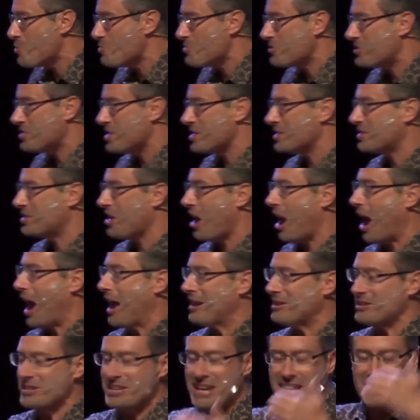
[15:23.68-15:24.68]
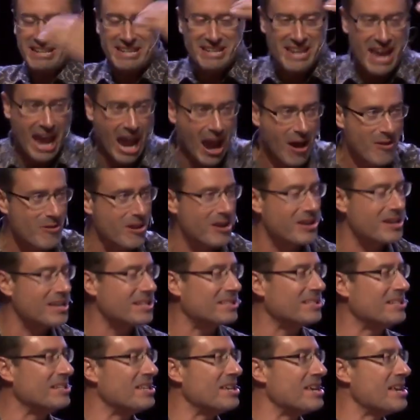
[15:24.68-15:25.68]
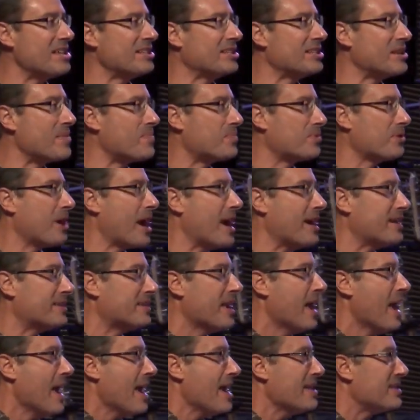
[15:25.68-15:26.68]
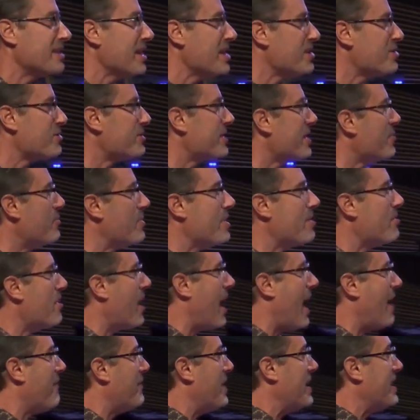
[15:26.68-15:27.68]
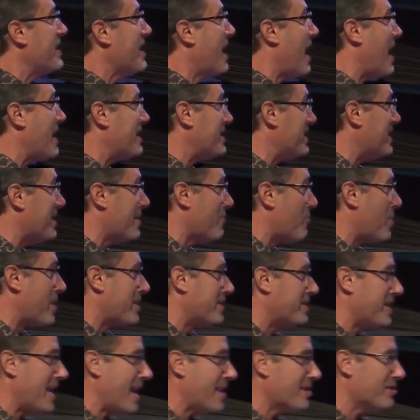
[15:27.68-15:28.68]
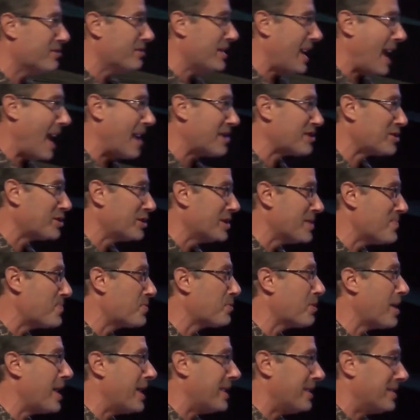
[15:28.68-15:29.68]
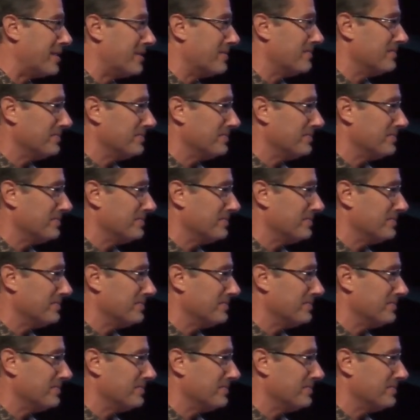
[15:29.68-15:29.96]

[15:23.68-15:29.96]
with his God, to get down on his knees and to pray. It's interesting, we don't have any idea what Daniel actually prayed.